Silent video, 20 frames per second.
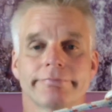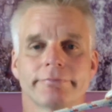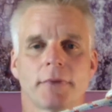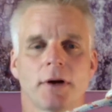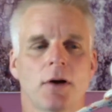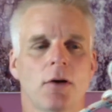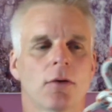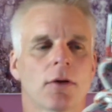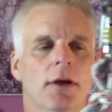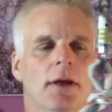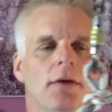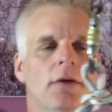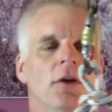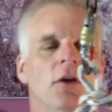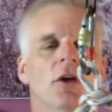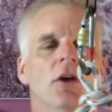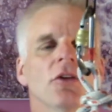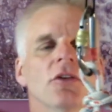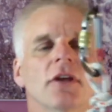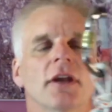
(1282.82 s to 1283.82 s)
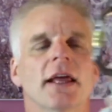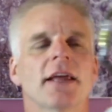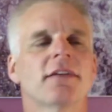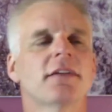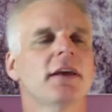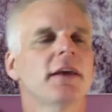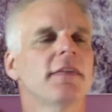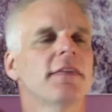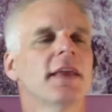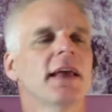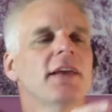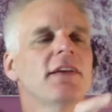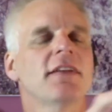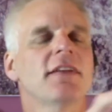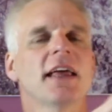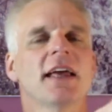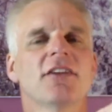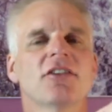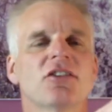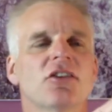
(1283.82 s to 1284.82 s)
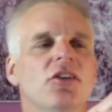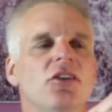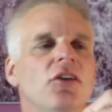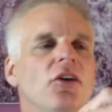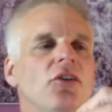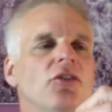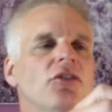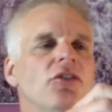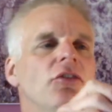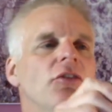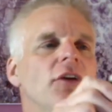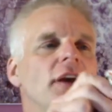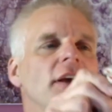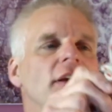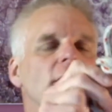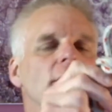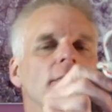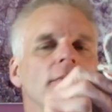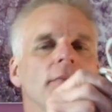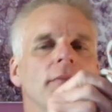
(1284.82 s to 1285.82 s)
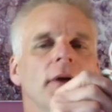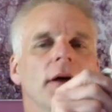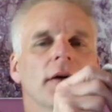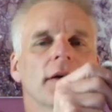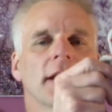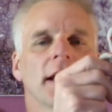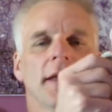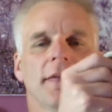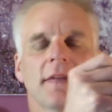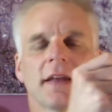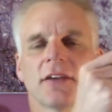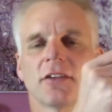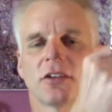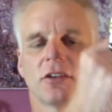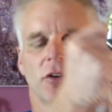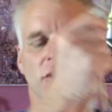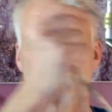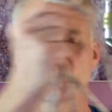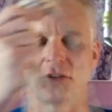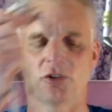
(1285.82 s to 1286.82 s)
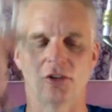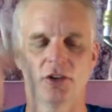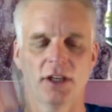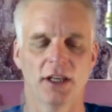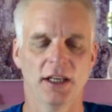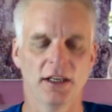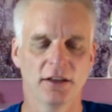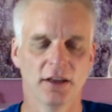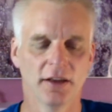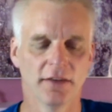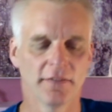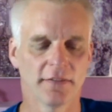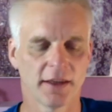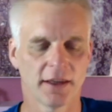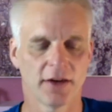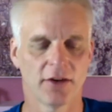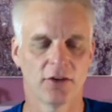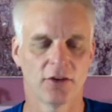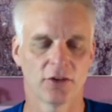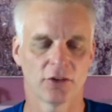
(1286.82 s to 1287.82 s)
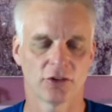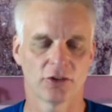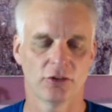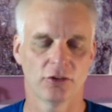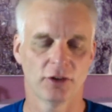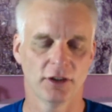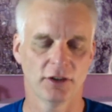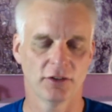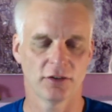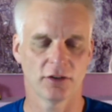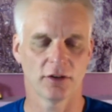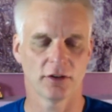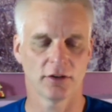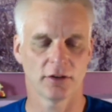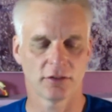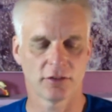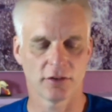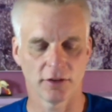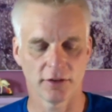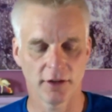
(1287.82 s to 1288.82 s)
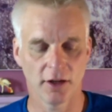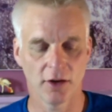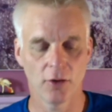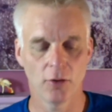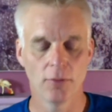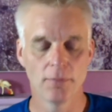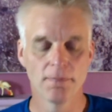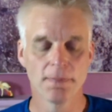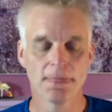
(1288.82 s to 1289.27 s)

Okay, so that's it. That's your knots you need. Okay, that's your knots you need. They're the knots you need to know.